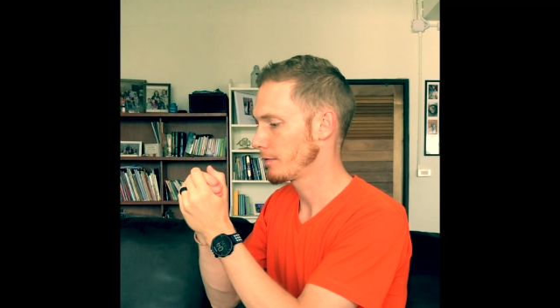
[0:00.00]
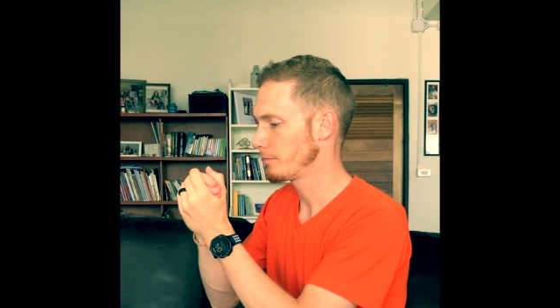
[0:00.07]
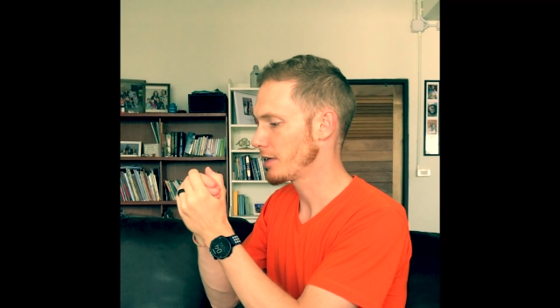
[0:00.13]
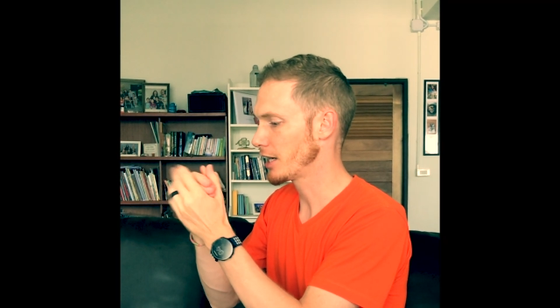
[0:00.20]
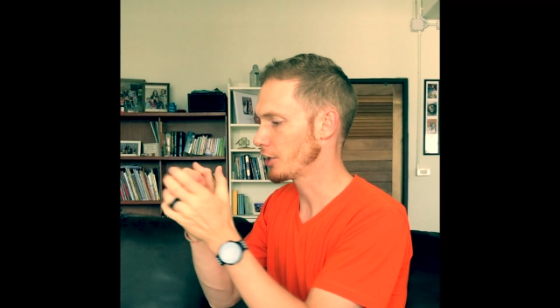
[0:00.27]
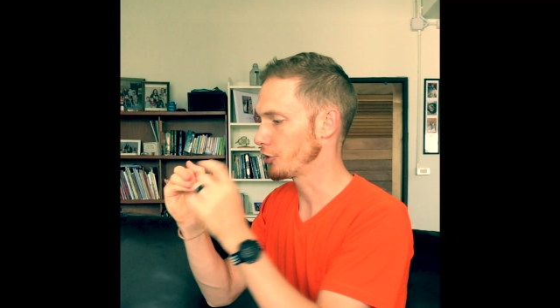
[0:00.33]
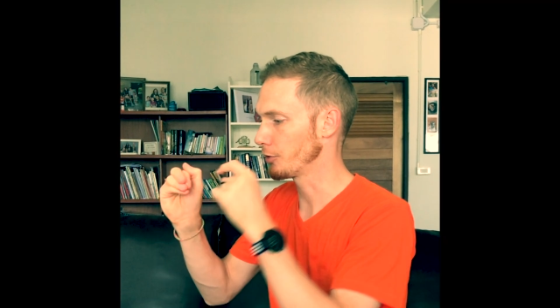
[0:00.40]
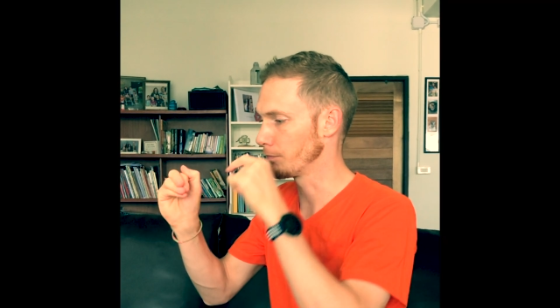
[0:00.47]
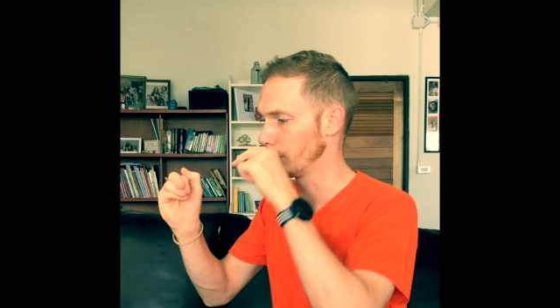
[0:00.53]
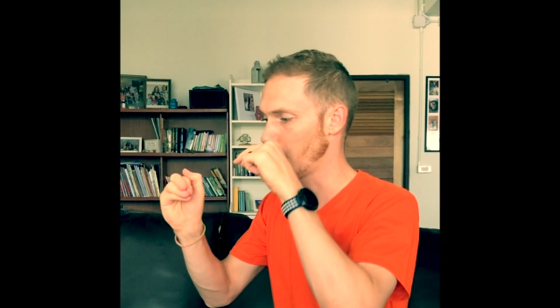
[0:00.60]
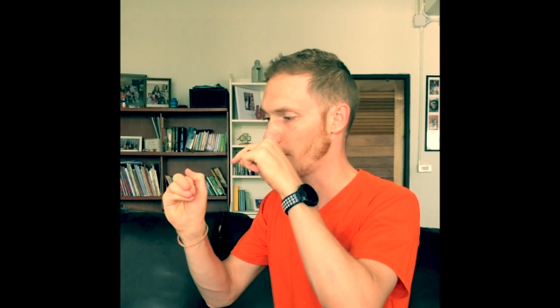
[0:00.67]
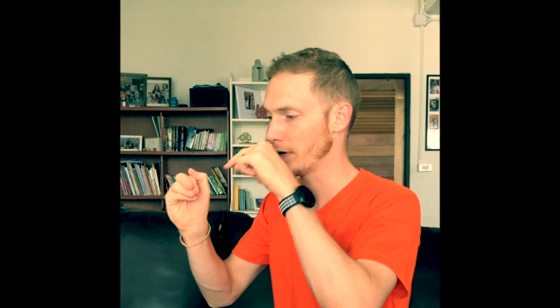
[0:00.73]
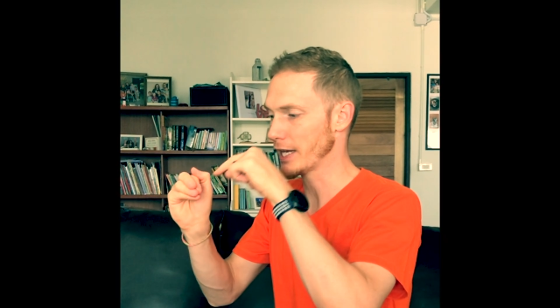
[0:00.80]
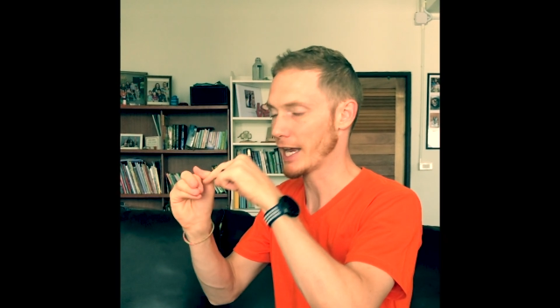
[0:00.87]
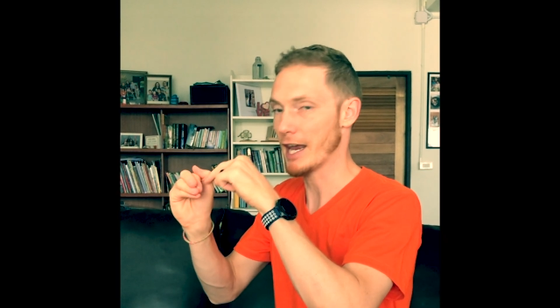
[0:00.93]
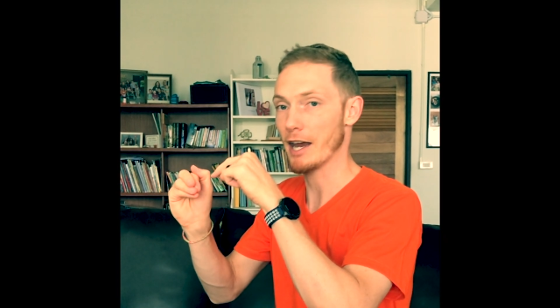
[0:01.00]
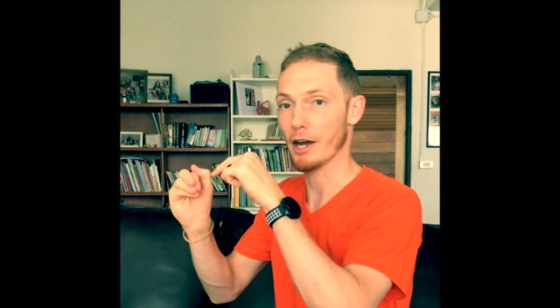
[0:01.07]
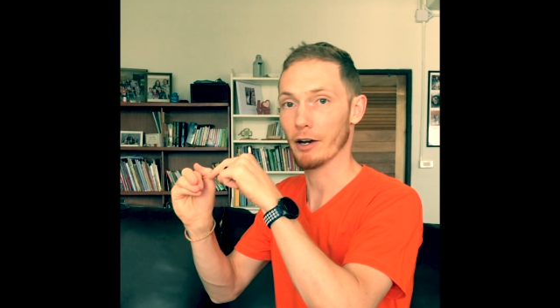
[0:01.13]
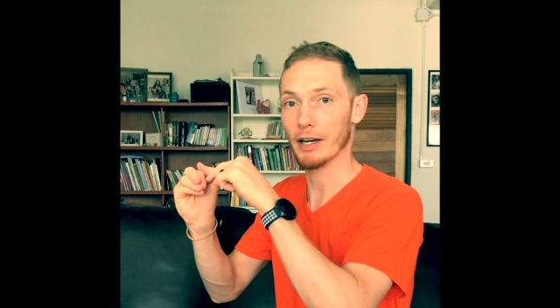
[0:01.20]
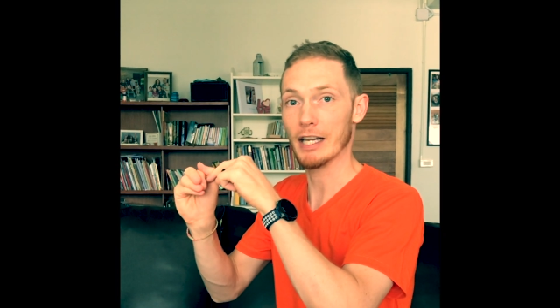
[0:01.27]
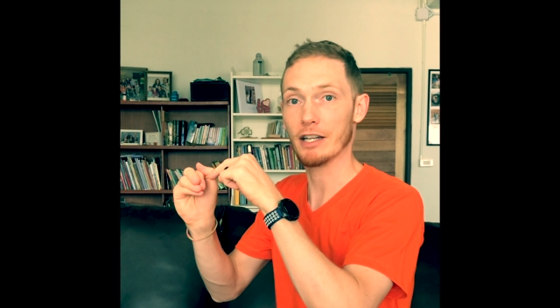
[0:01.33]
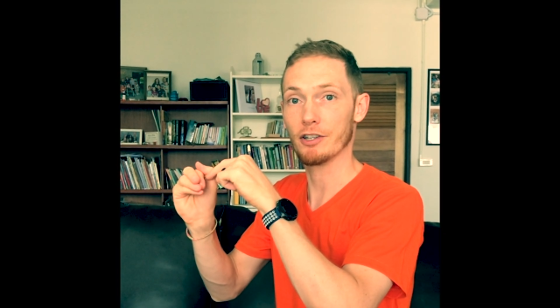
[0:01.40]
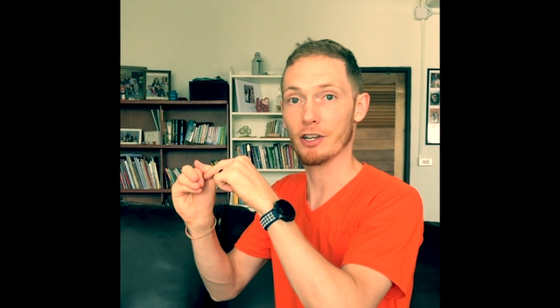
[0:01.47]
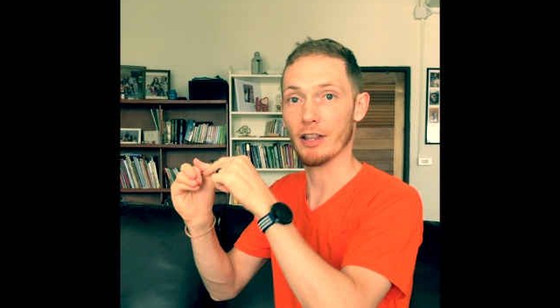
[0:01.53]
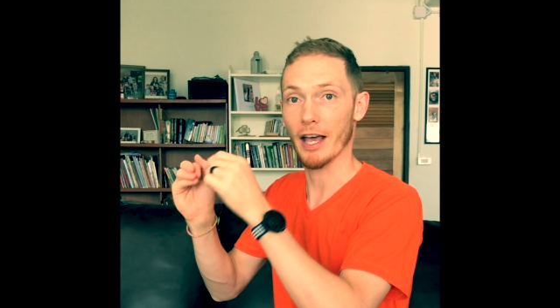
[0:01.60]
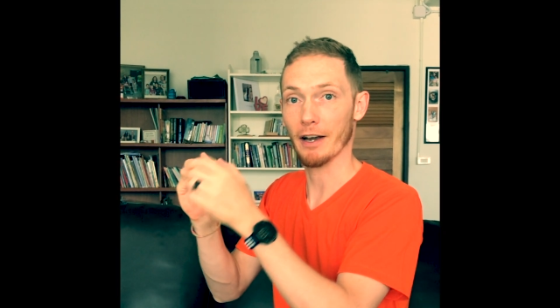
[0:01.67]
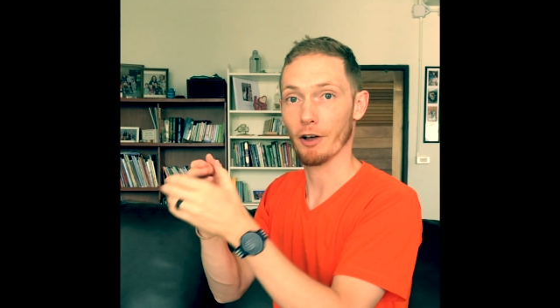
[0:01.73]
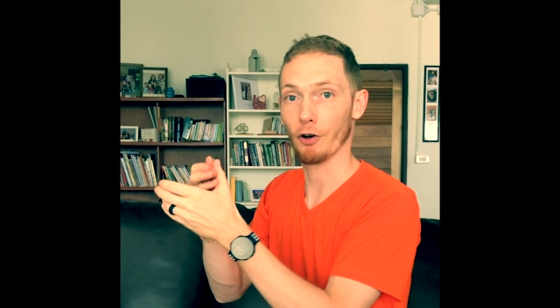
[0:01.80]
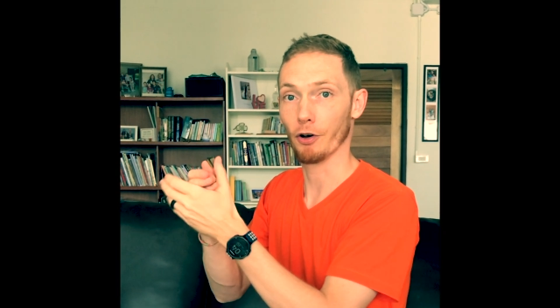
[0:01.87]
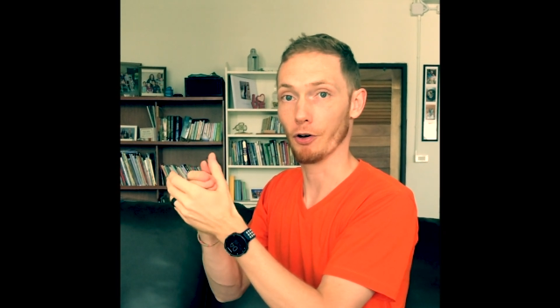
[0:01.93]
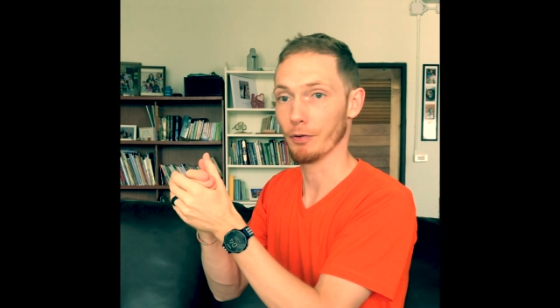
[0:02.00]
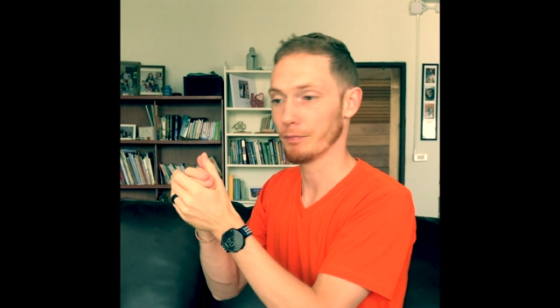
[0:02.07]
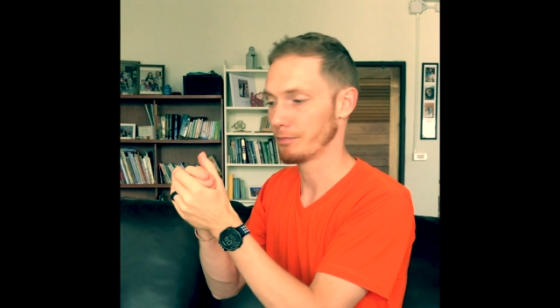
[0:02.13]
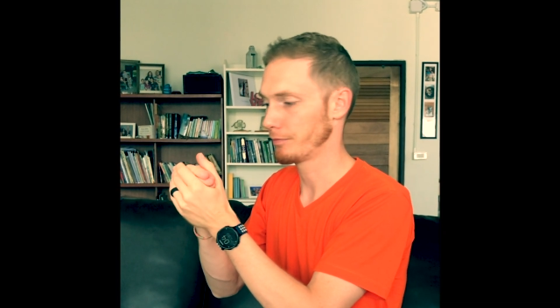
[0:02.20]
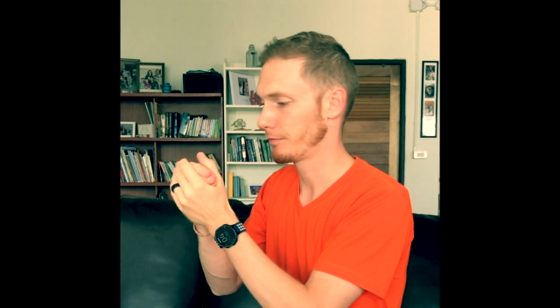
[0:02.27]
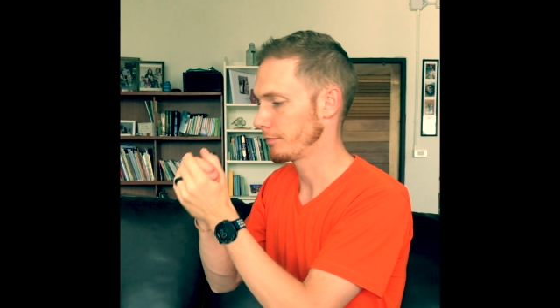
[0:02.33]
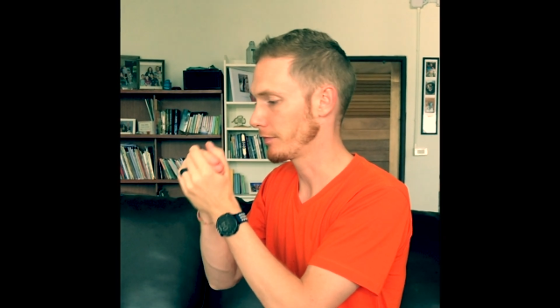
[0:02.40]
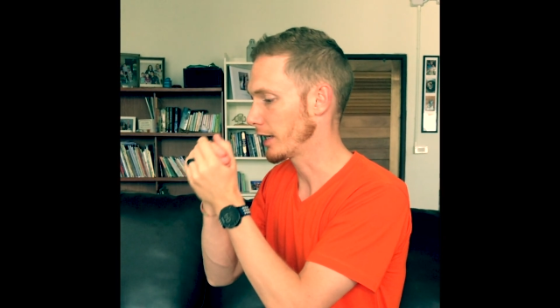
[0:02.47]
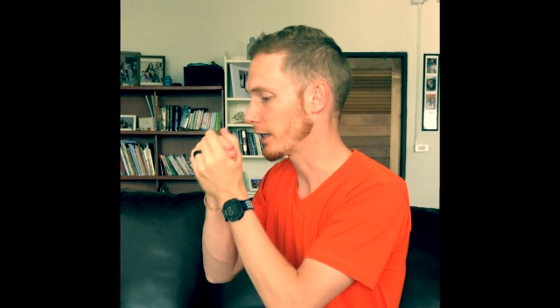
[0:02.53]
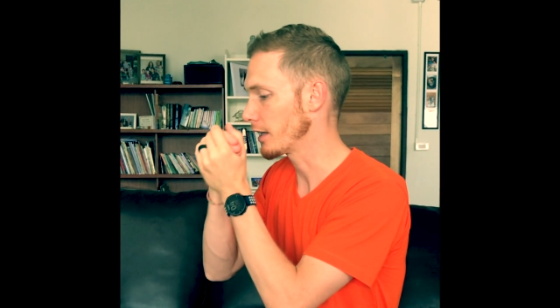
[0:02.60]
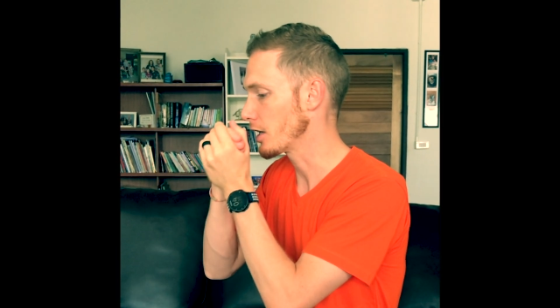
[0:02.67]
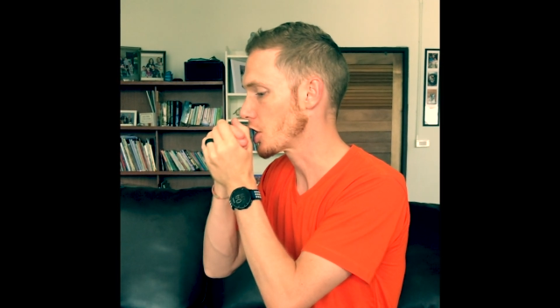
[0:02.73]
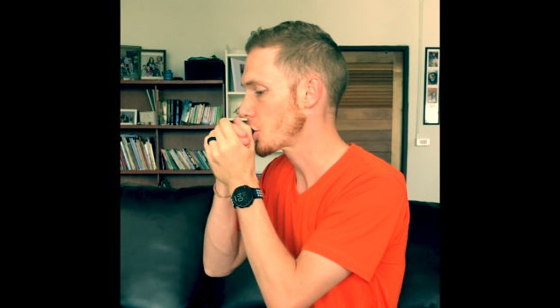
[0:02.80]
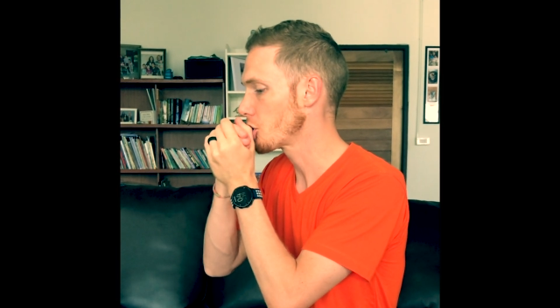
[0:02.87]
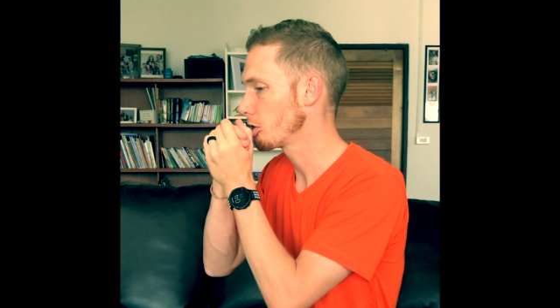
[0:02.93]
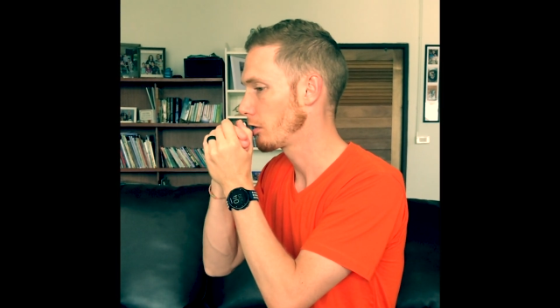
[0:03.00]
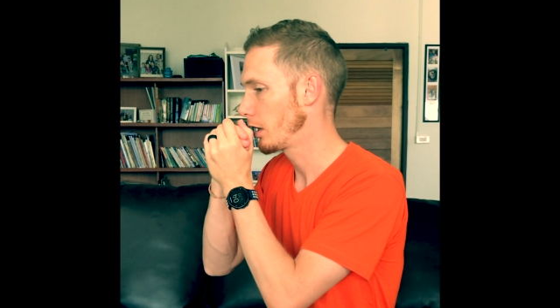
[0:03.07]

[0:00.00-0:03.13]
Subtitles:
because you're blowing air into that hole, like this.